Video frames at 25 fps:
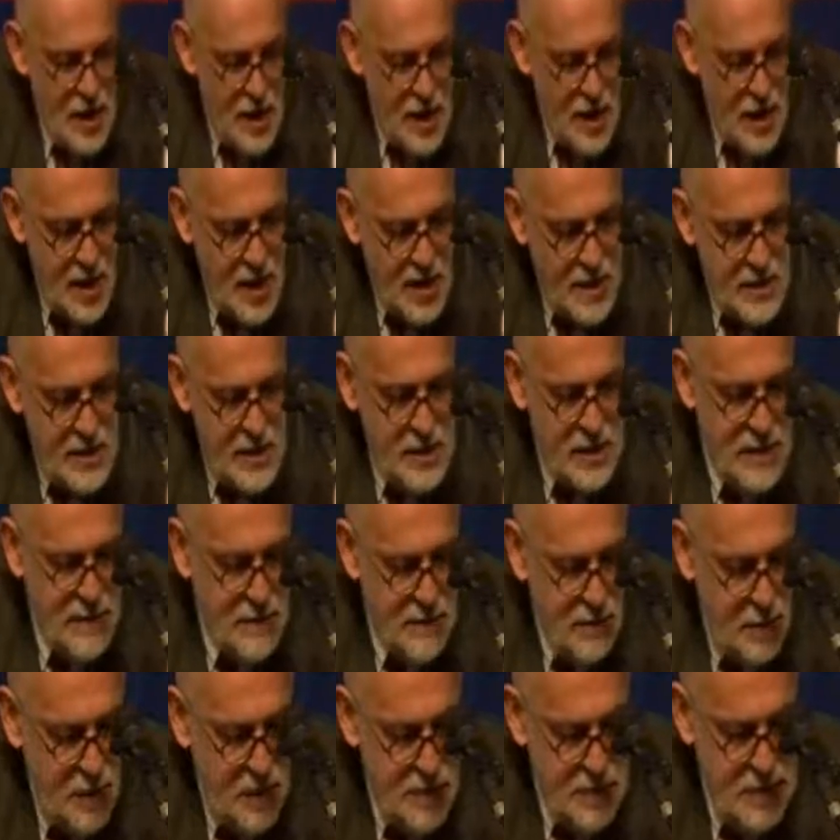and
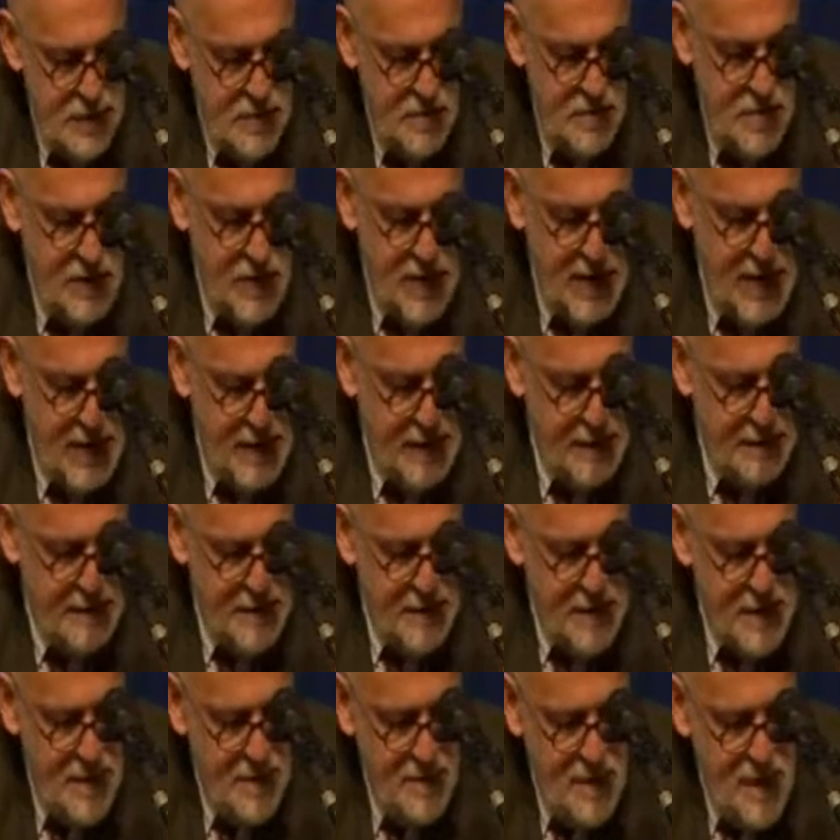it was
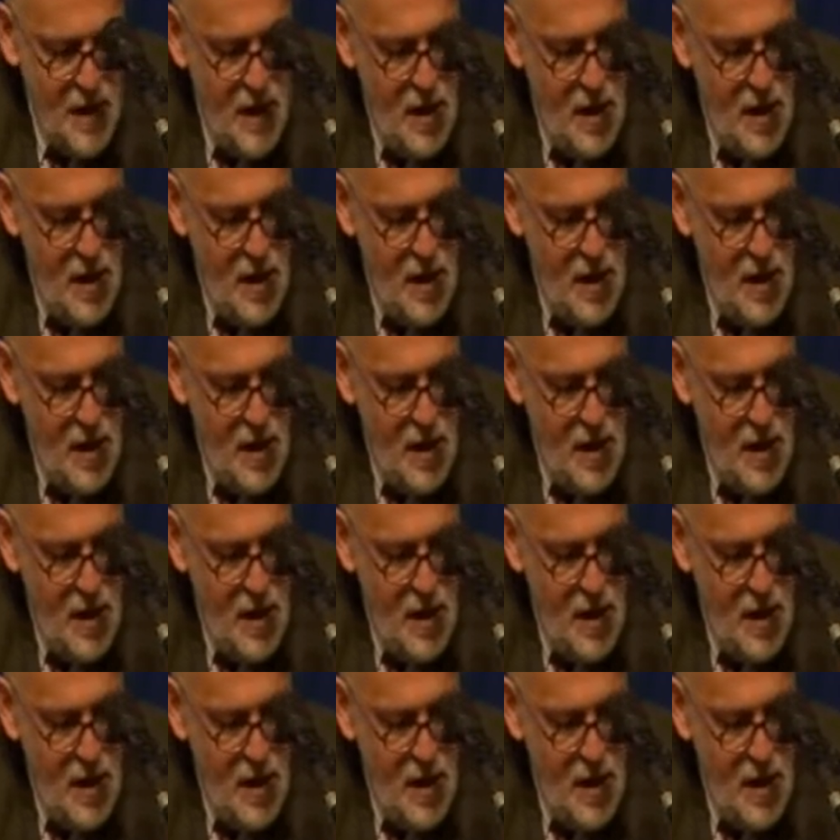believed.